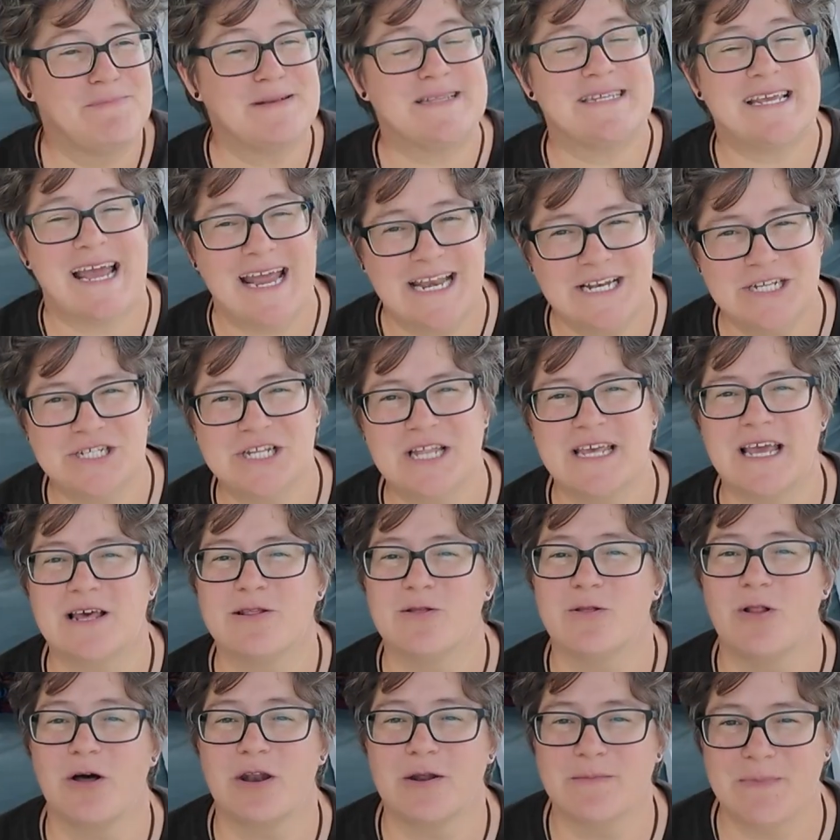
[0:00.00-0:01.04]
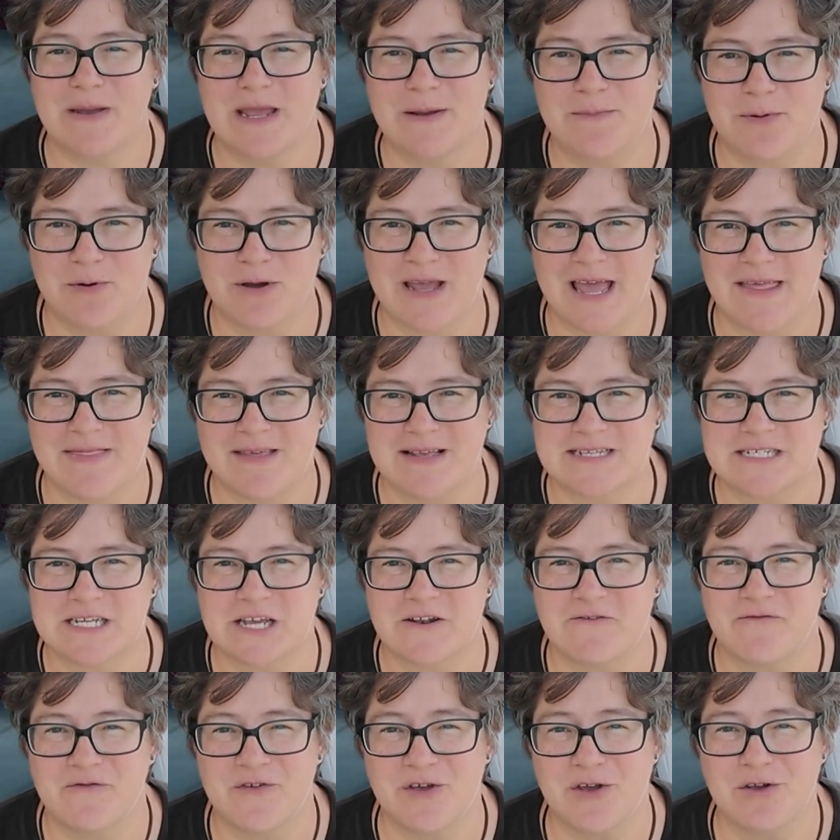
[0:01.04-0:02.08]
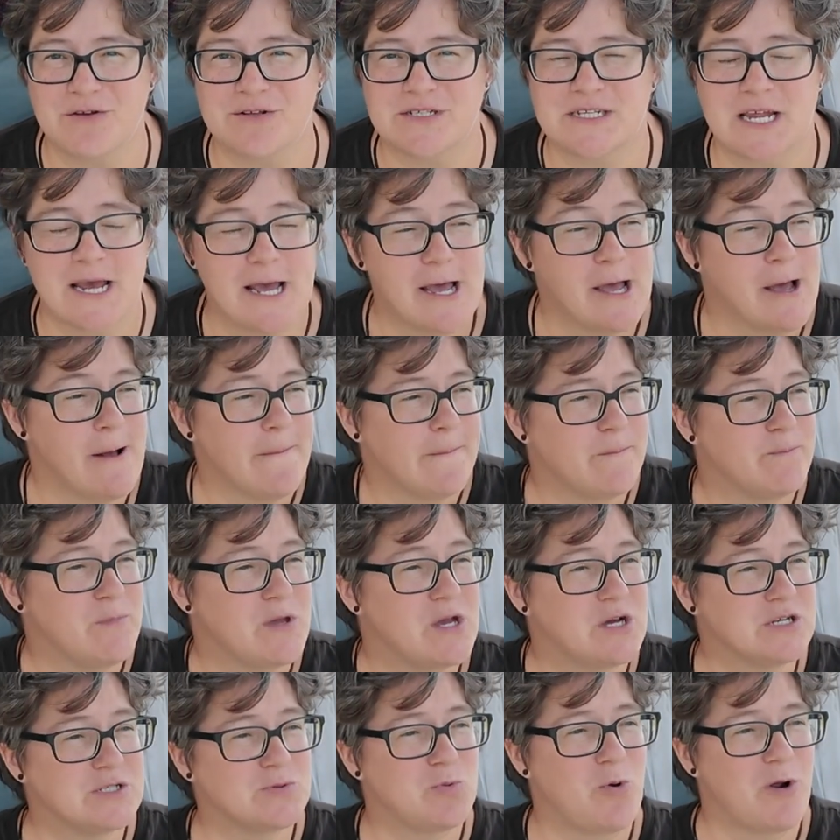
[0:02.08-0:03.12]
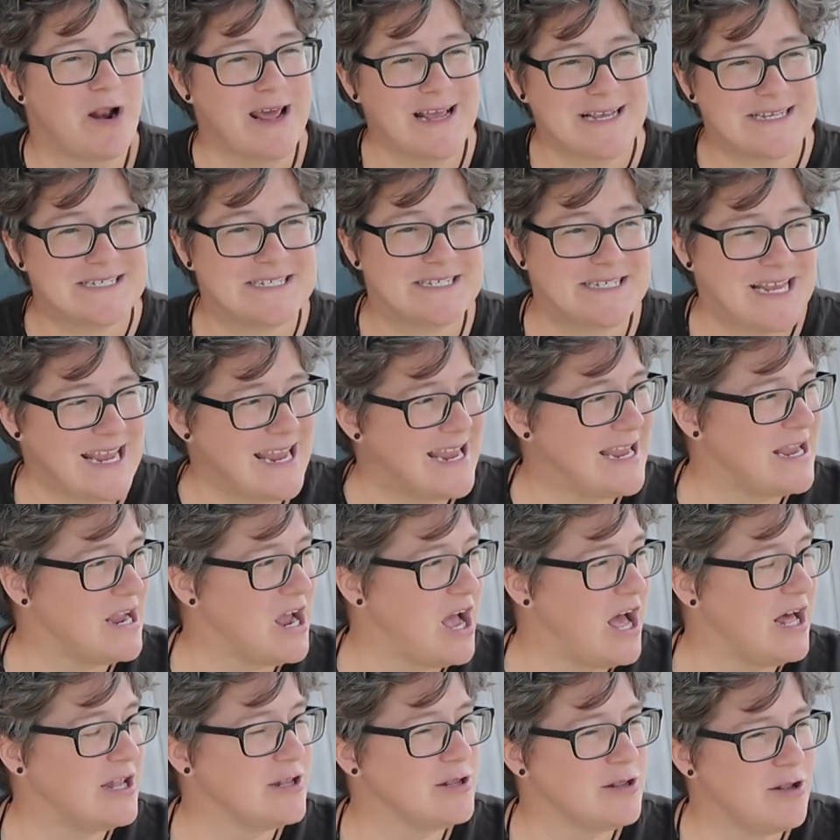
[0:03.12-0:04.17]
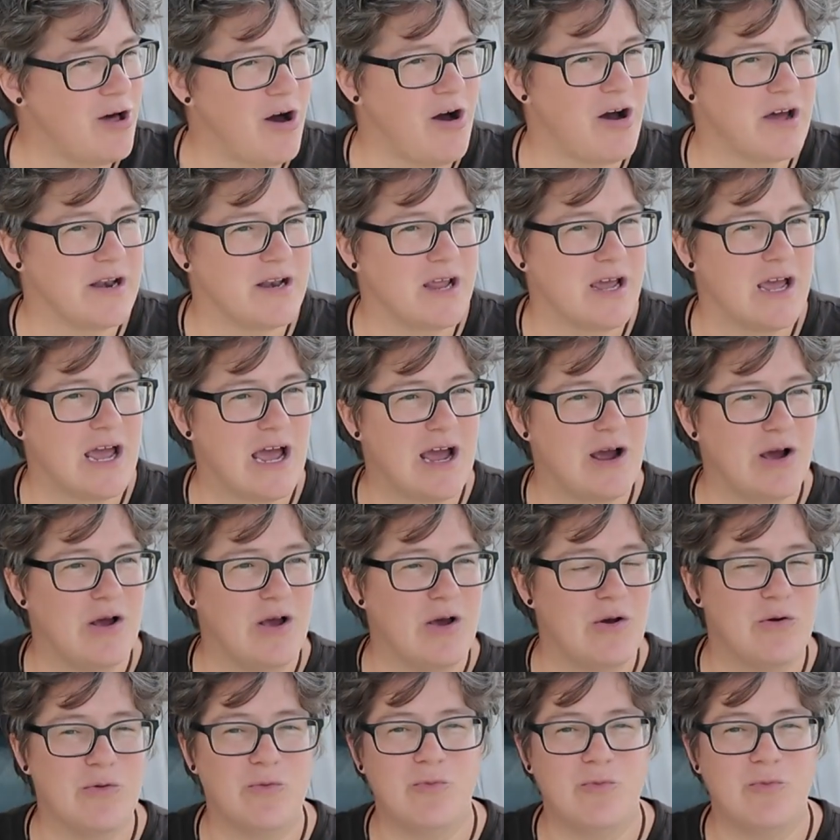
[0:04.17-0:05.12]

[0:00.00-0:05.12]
potentially a lot of people get this confused because what I see a lot, uh,